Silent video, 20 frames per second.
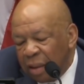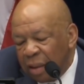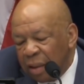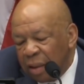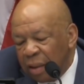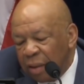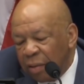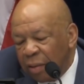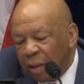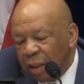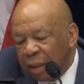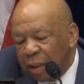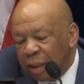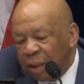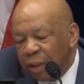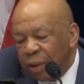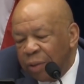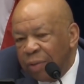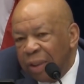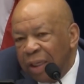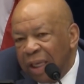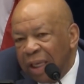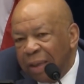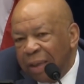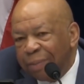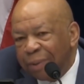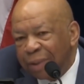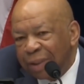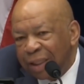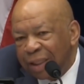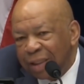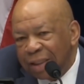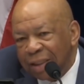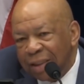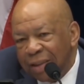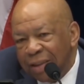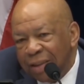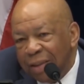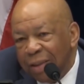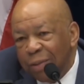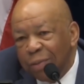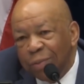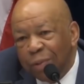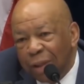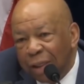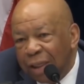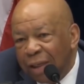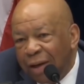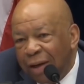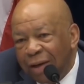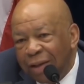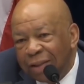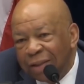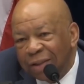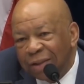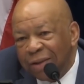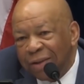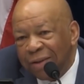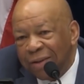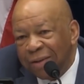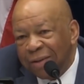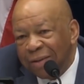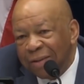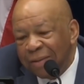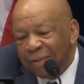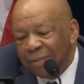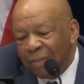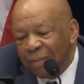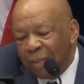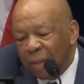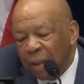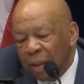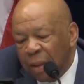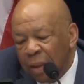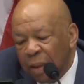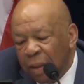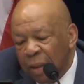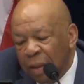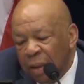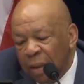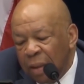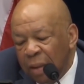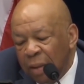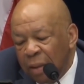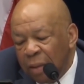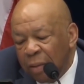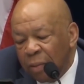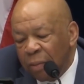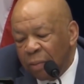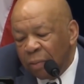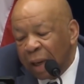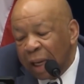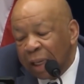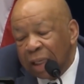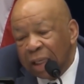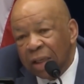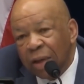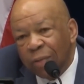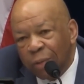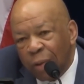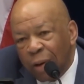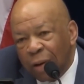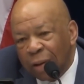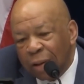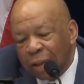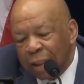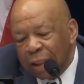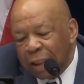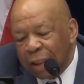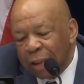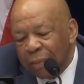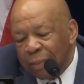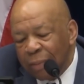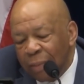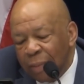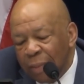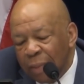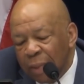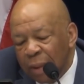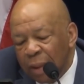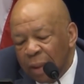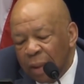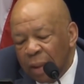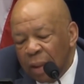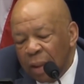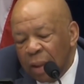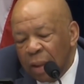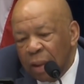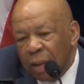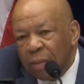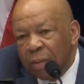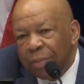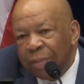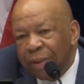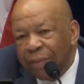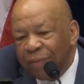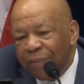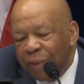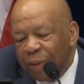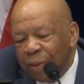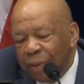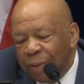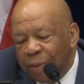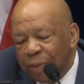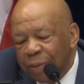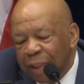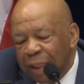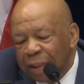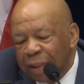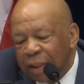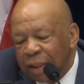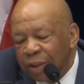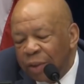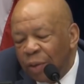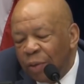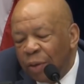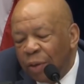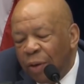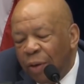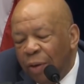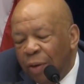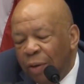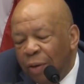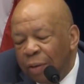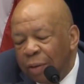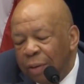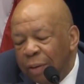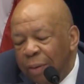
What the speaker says: You are in a unique position. You really are, sir. Rightly or wrongly, you've been viewed as the so-called